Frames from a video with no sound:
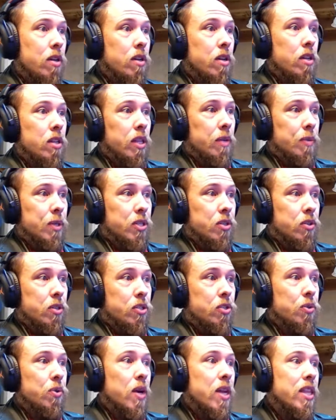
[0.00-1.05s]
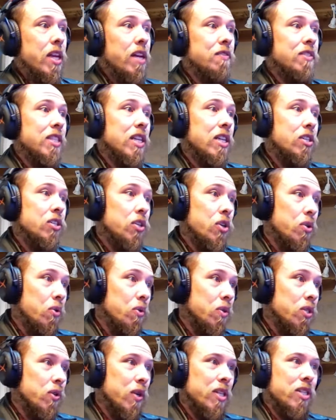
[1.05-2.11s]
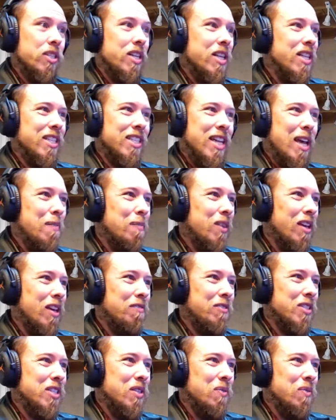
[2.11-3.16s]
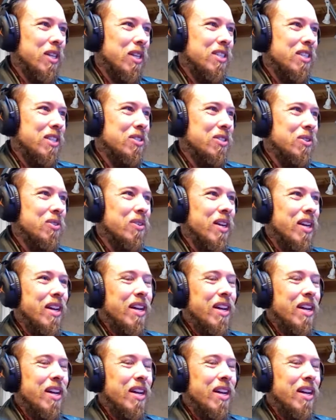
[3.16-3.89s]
then return true. And then if C2, so I just did the same thing for C1 and C2.